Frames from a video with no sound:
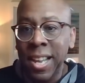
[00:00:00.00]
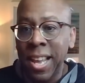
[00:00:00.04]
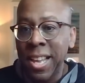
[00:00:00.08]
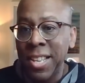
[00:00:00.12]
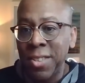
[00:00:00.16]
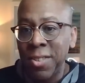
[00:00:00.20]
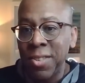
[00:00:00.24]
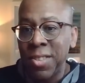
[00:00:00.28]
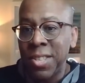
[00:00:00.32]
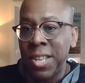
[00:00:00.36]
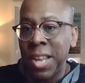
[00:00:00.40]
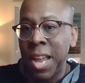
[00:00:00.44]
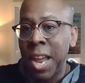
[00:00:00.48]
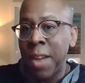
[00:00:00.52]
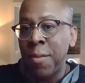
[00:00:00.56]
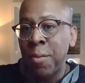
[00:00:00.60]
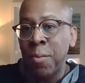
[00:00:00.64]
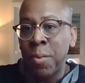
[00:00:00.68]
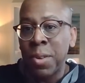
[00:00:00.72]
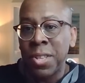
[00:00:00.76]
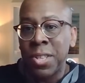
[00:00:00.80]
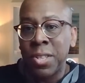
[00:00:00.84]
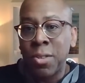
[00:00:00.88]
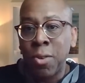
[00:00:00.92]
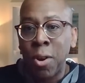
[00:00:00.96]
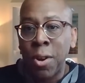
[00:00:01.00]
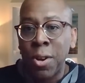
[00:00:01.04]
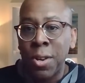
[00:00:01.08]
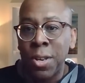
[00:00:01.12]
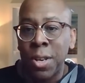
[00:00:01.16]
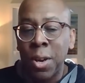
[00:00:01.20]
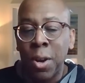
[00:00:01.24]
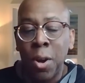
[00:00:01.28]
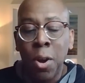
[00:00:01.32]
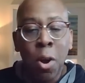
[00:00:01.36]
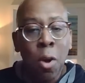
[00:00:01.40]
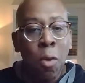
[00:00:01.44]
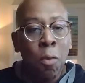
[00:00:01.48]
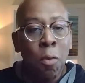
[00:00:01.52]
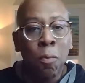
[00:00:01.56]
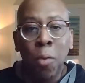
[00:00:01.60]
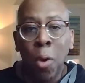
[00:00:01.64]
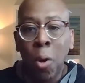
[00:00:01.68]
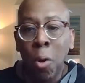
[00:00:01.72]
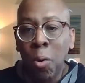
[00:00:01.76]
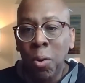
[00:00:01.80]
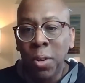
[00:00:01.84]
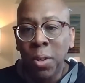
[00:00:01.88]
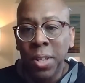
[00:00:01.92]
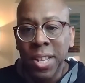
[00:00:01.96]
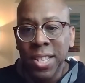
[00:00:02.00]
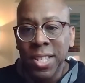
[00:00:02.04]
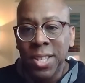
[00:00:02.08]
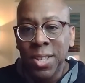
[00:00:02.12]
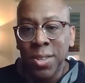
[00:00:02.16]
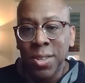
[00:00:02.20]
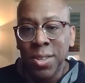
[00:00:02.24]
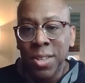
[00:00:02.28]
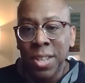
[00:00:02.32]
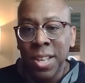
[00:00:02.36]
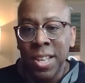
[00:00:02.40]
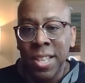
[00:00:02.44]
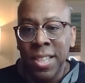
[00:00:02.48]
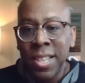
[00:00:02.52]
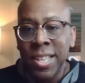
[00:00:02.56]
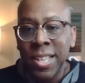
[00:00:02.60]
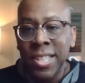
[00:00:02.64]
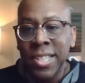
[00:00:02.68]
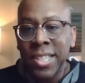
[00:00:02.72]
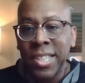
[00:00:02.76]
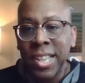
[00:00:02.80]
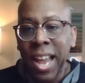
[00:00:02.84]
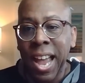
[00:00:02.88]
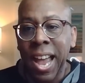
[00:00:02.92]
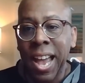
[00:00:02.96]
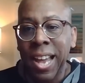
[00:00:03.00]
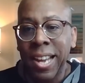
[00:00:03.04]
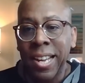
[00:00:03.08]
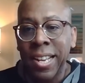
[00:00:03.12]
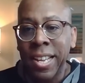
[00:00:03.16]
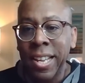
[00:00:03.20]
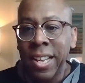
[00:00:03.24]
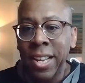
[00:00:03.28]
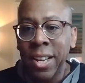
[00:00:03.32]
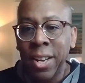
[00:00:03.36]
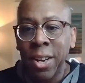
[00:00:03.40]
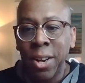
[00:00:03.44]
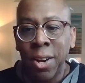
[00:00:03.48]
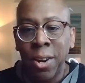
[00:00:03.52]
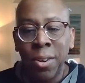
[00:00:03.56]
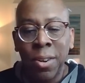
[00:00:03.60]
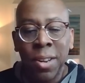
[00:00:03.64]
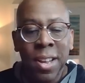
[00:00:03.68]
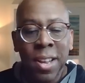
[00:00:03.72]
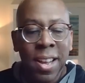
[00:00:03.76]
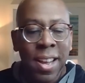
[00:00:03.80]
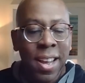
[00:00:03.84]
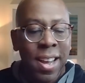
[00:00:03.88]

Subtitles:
As you see everyone starting to roll into the chat here.